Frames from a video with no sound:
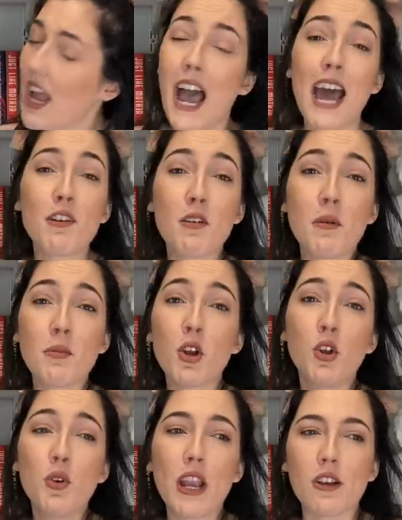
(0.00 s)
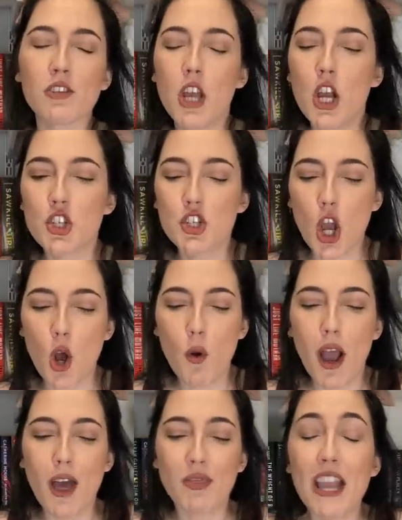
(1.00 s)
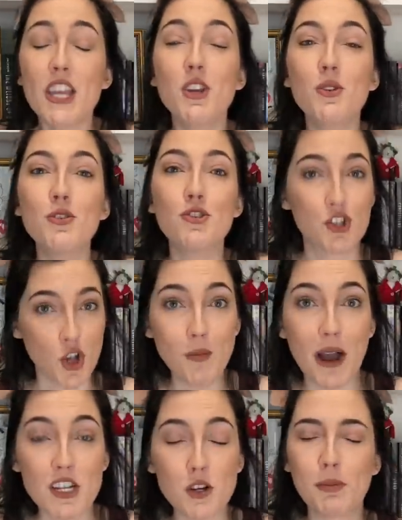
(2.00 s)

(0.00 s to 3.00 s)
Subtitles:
I don't remember, who cares? So thank you so much.